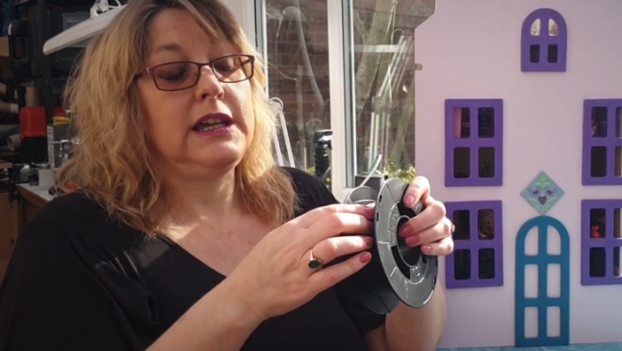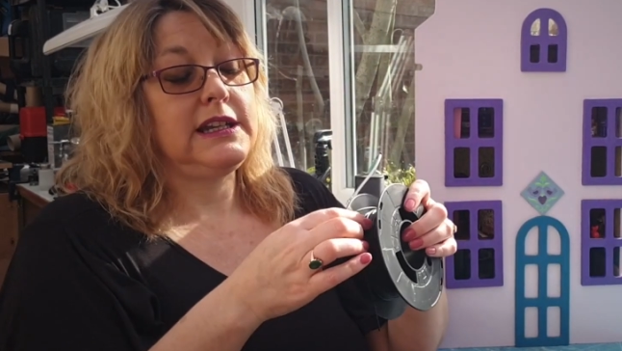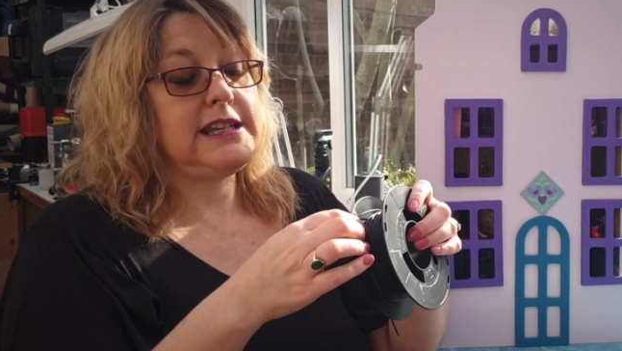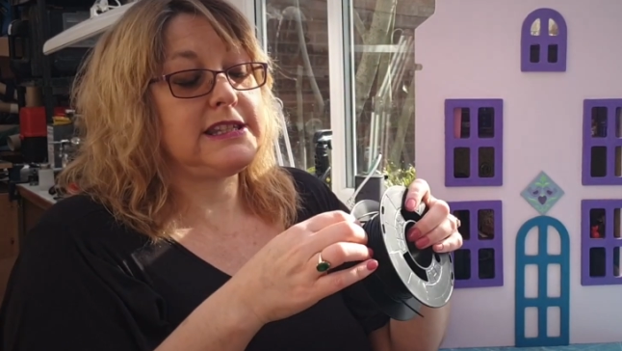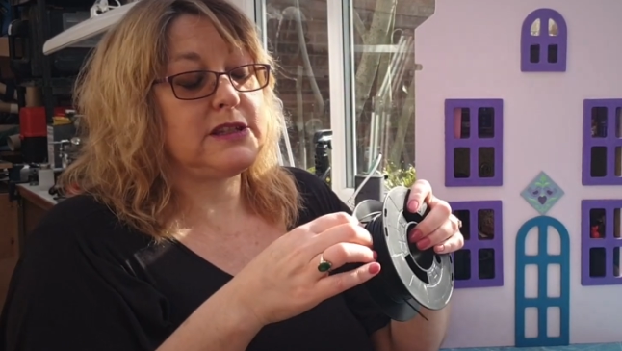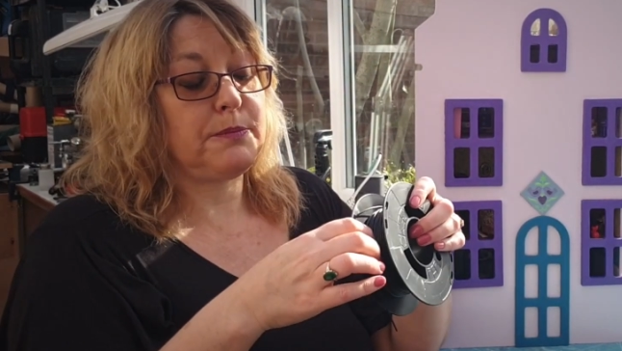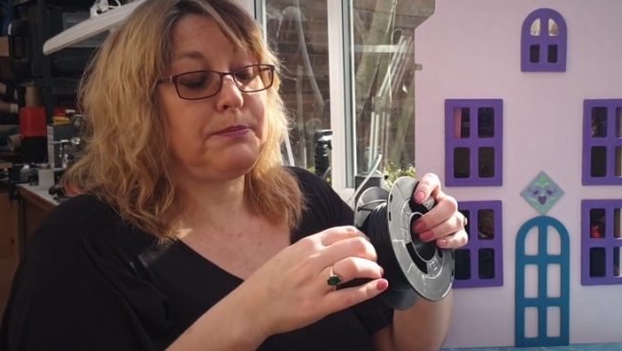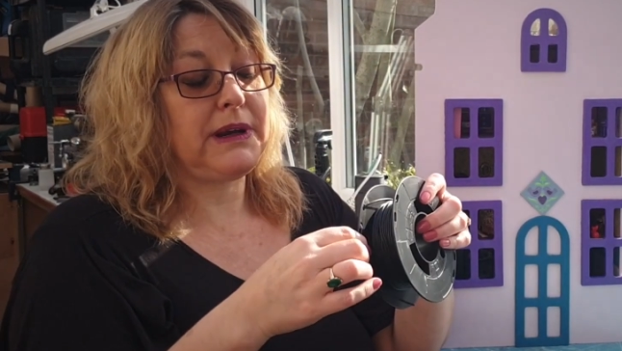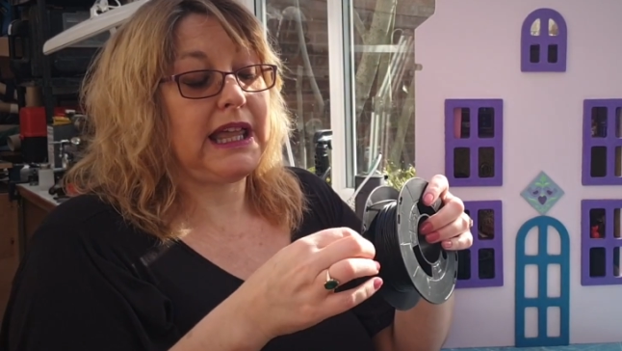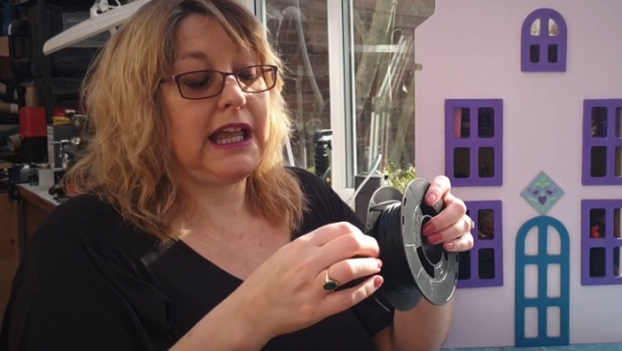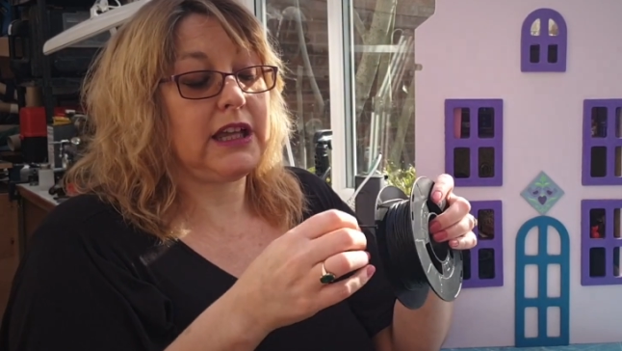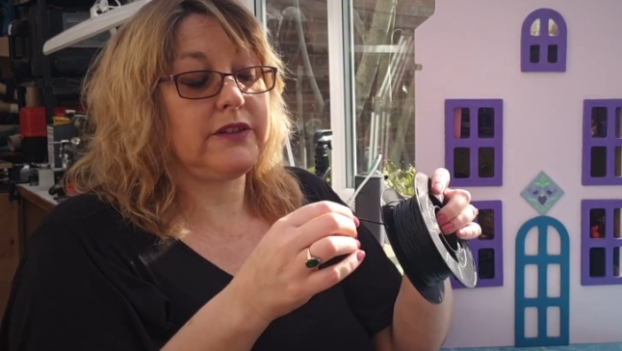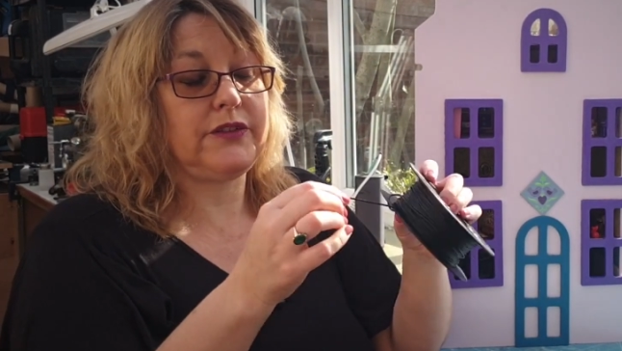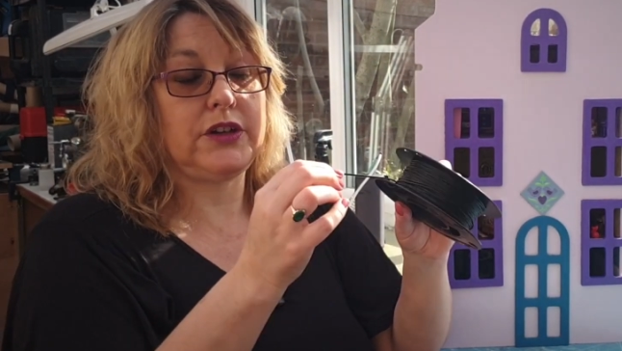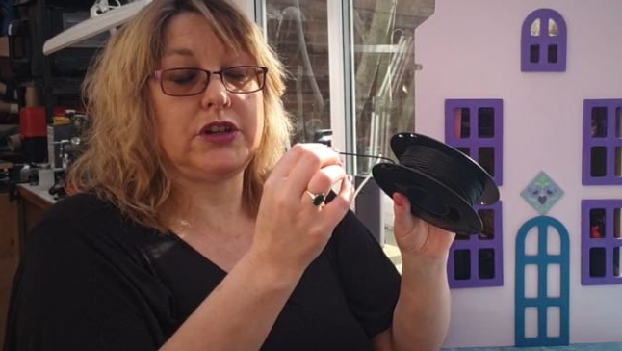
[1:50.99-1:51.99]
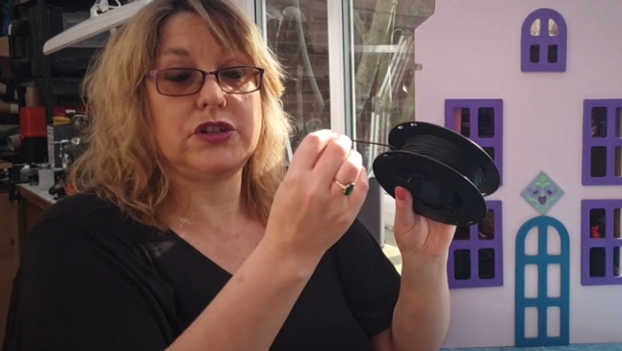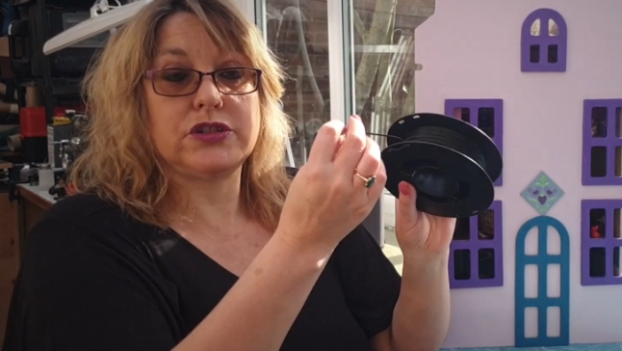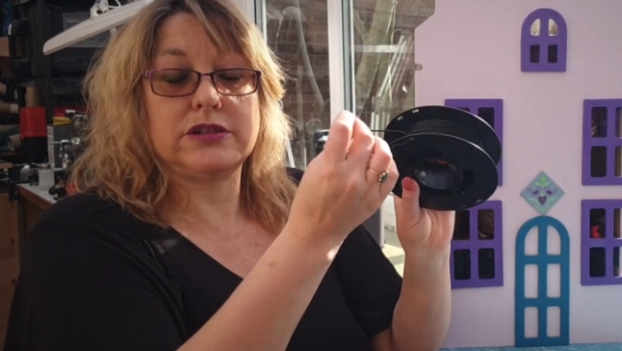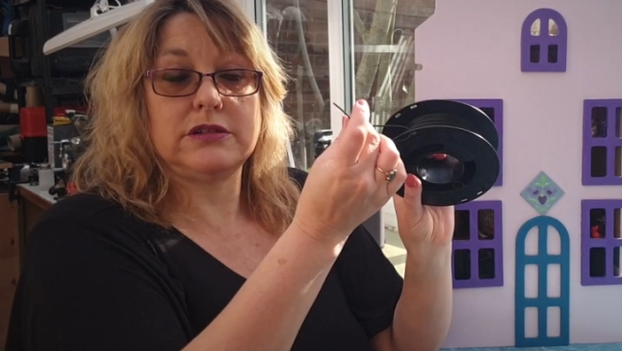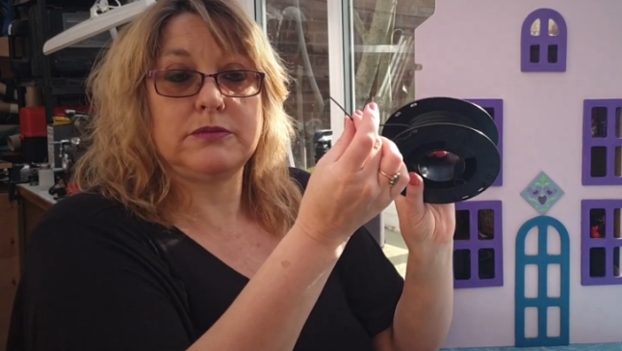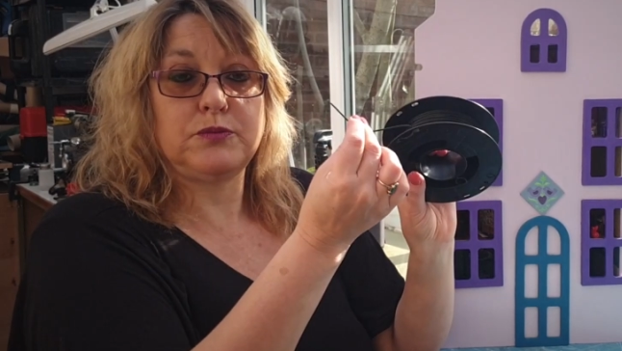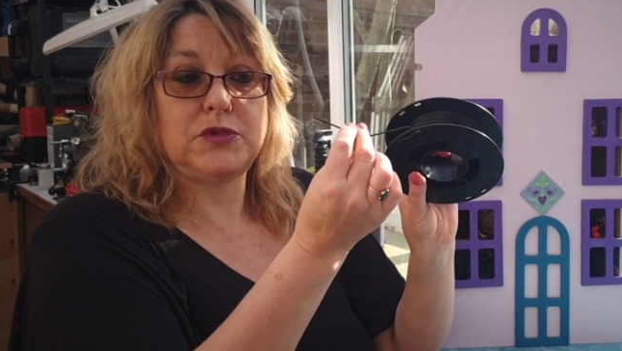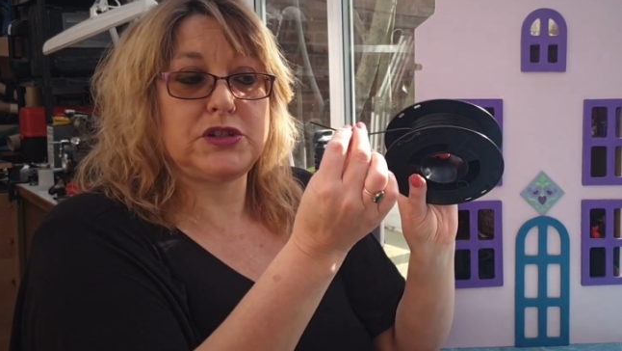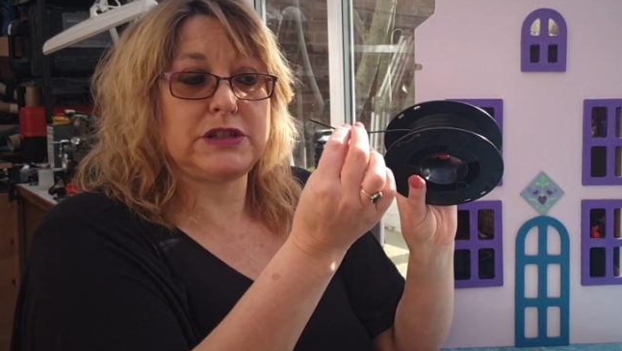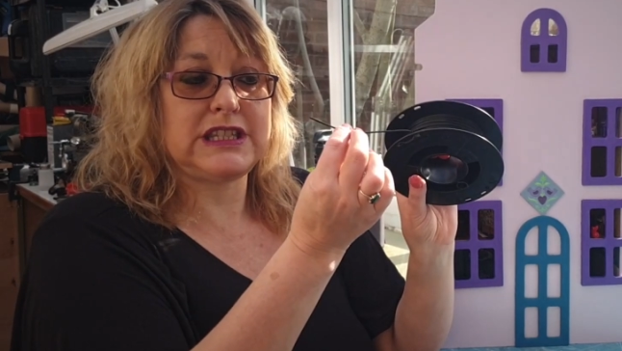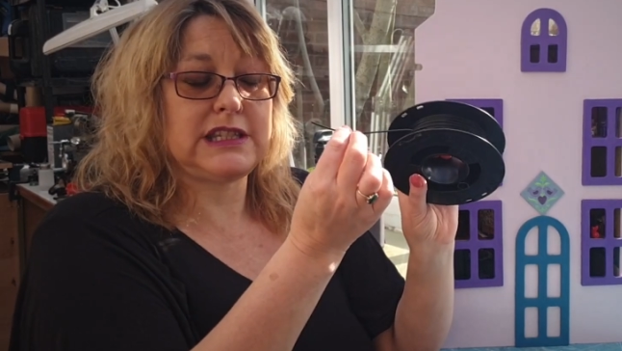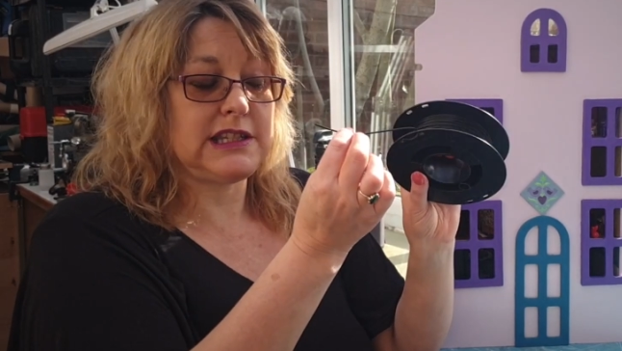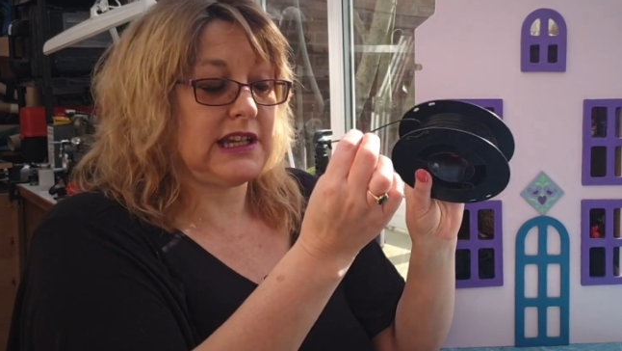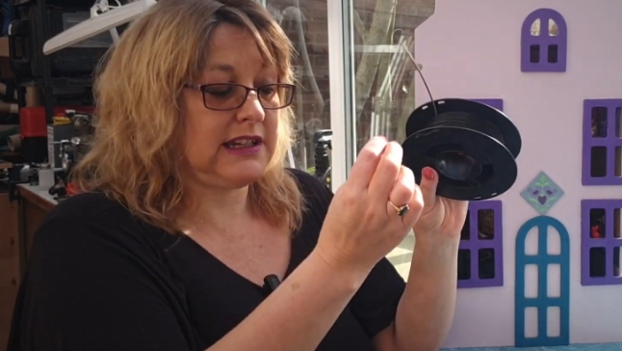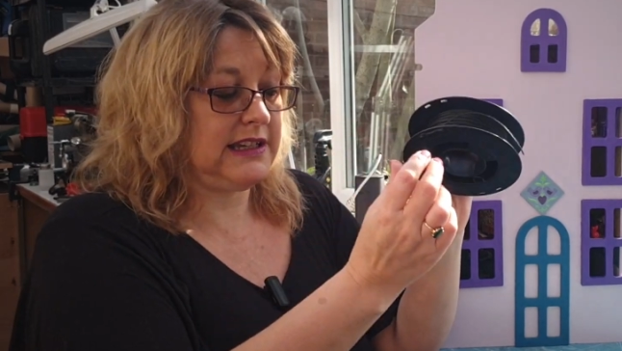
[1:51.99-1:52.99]
And this is a black version, which
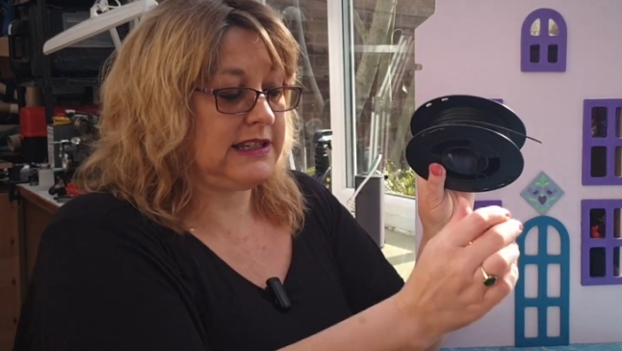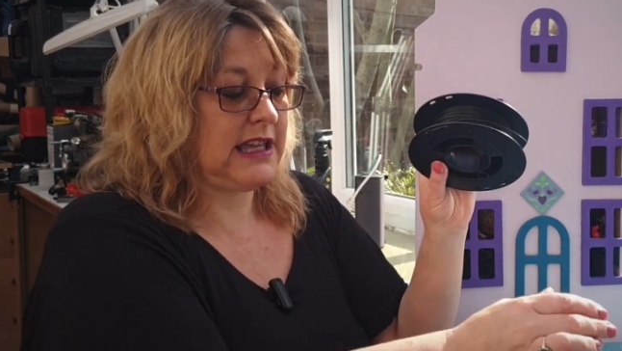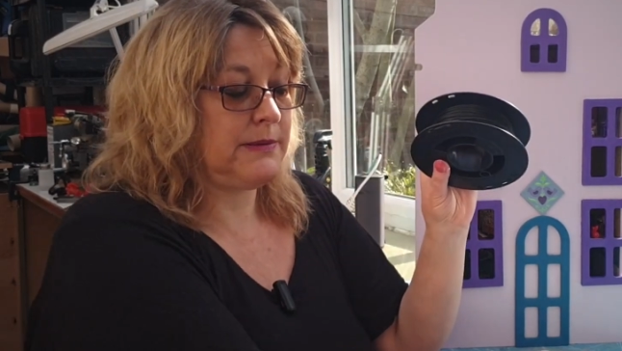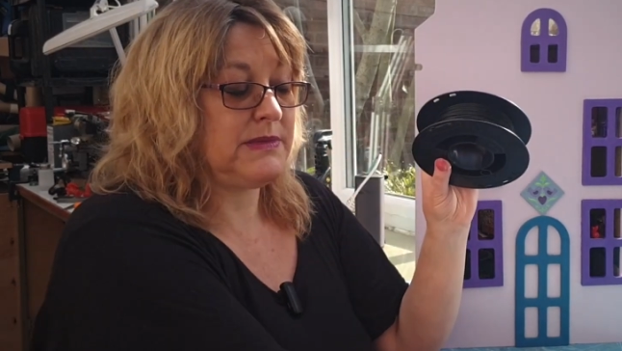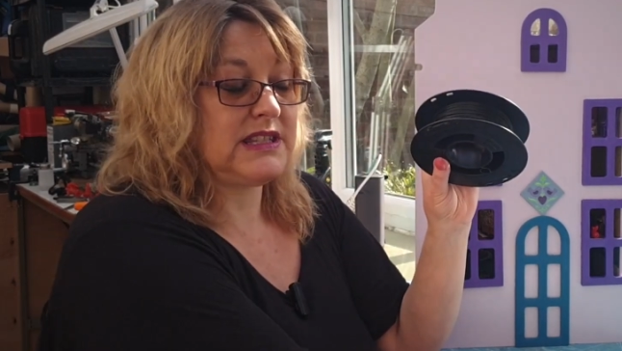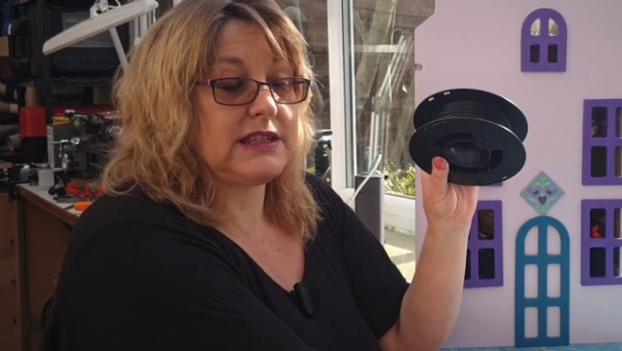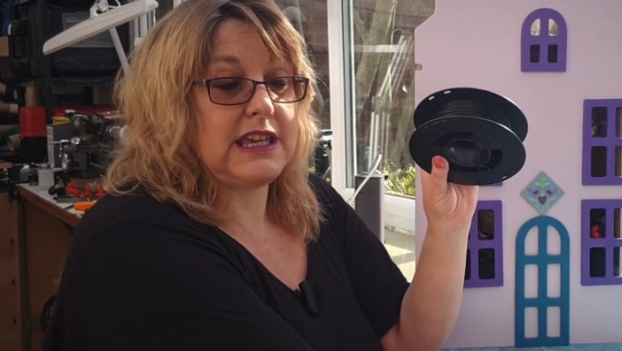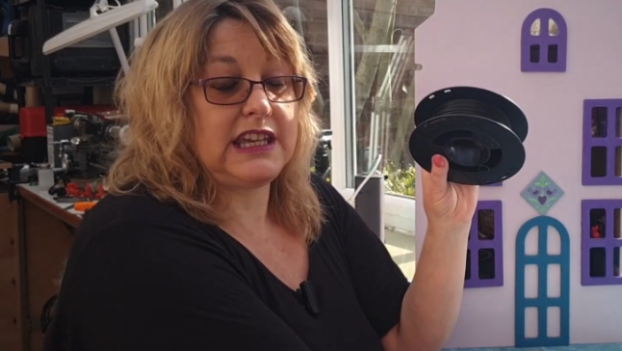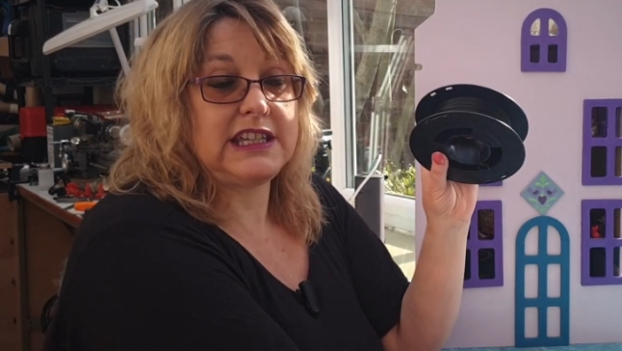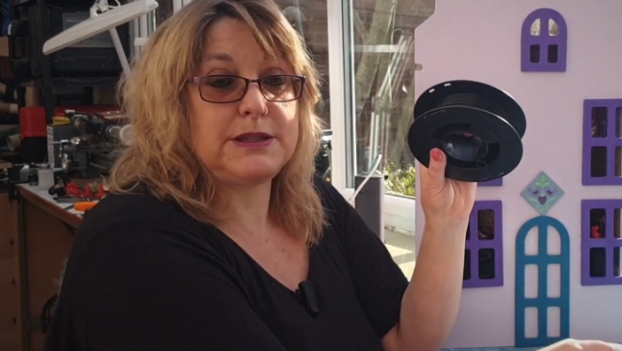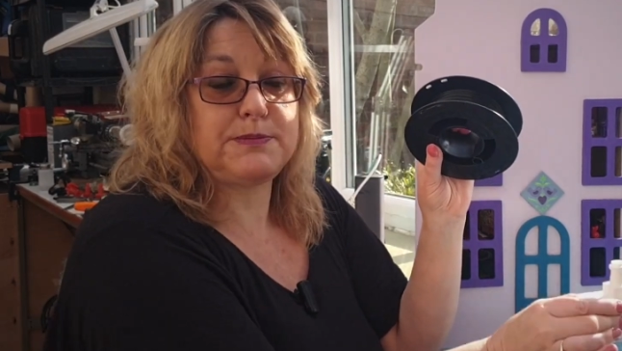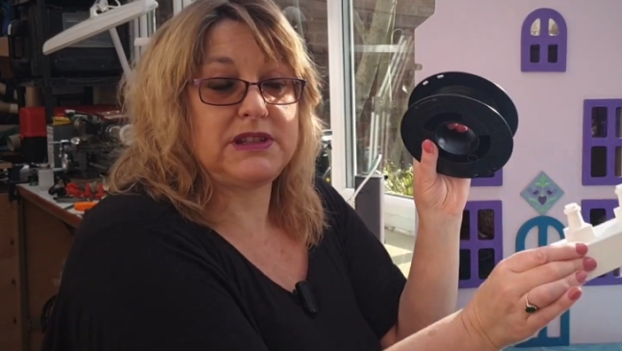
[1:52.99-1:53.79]
is exactly the same as this,